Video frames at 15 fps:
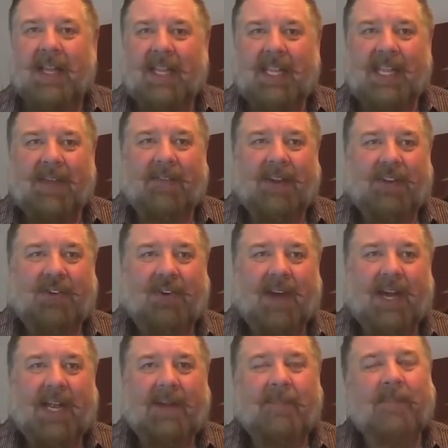Give it a
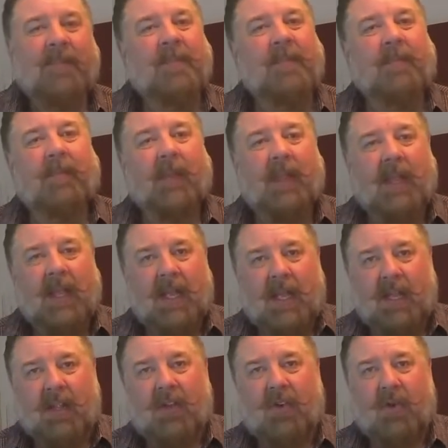try.
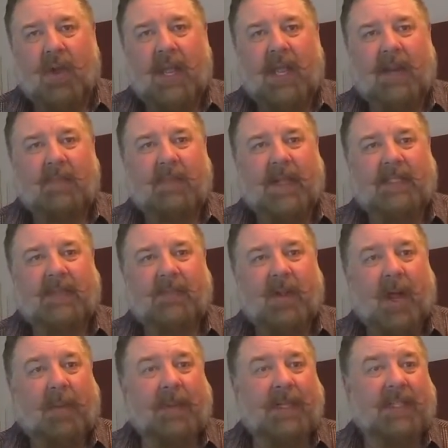go ahead and make some
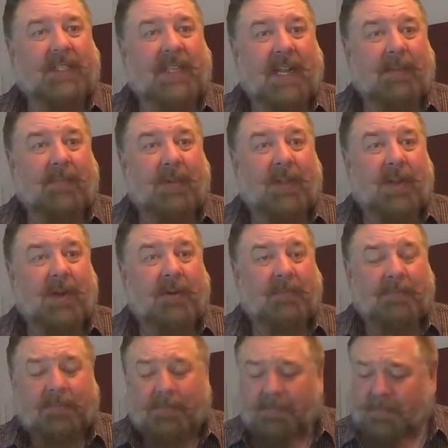comments down
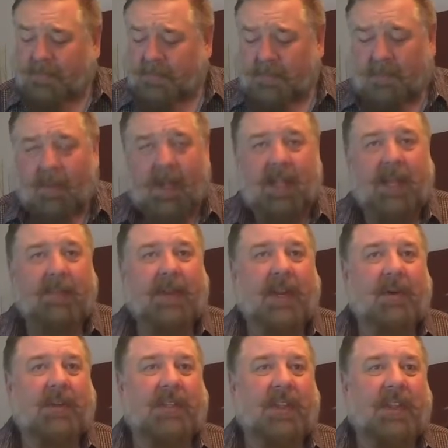below. Let me
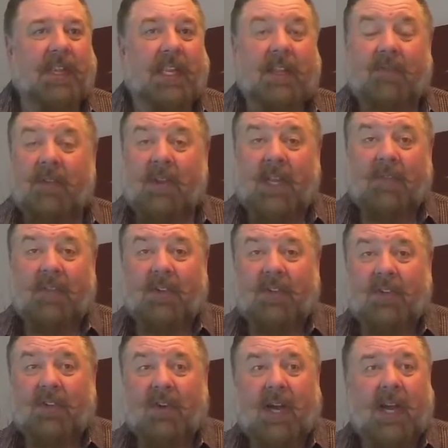know what you think if you give this
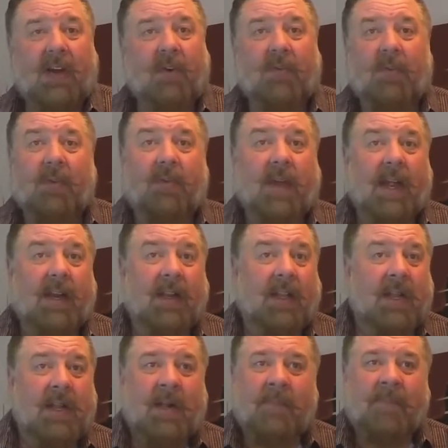a try, or if you've got
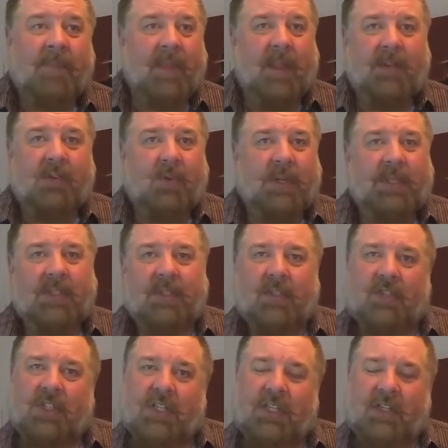twists
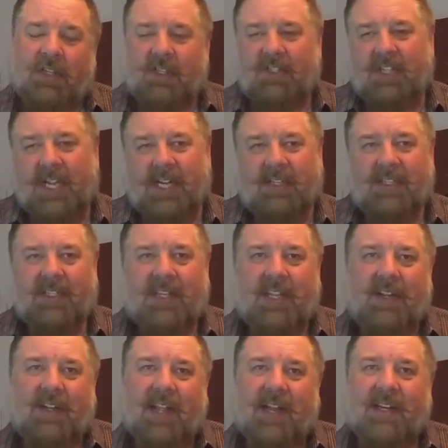or changes
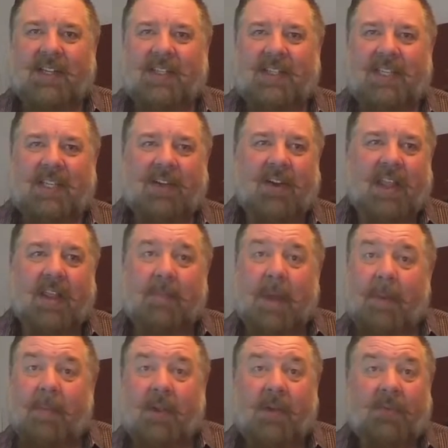that you'd like to see, or that
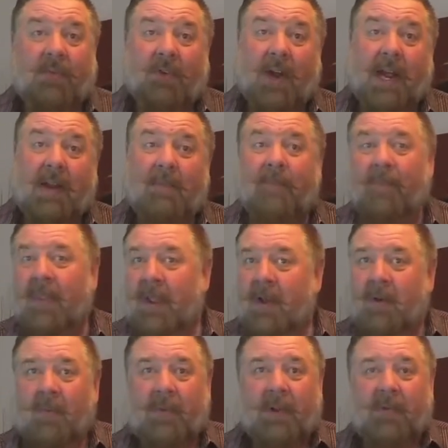maybe you've tried
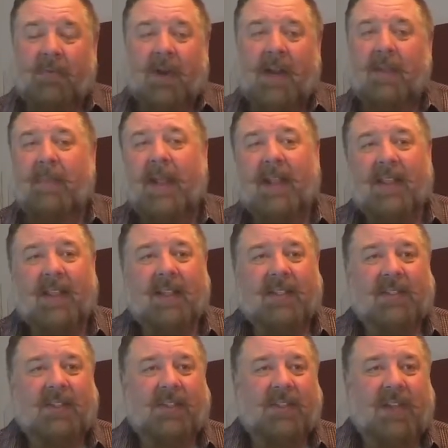when you've tried to make
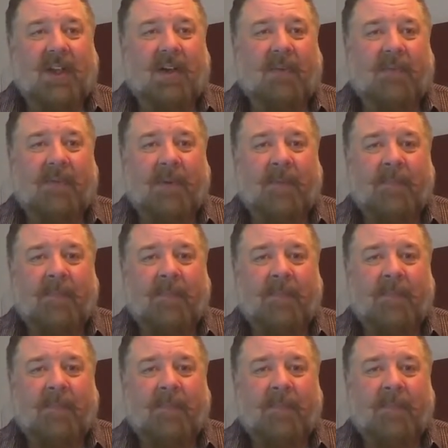this yourself.